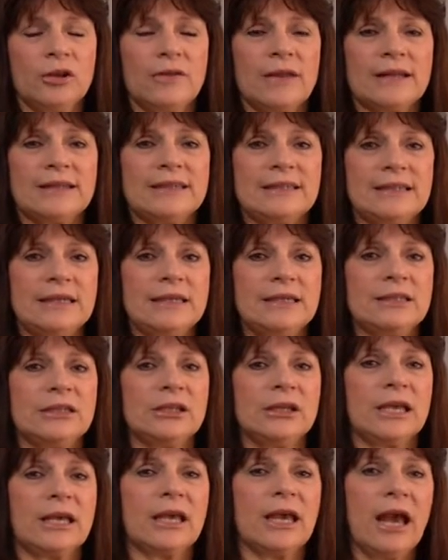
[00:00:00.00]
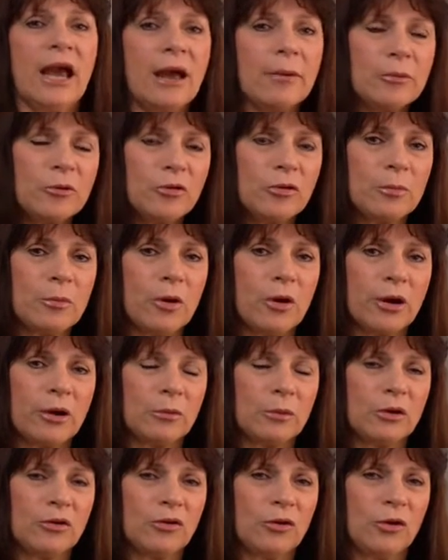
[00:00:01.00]
that seeks to capture
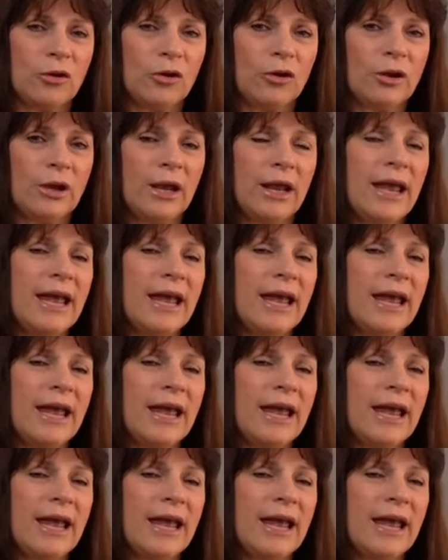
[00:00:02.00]
market return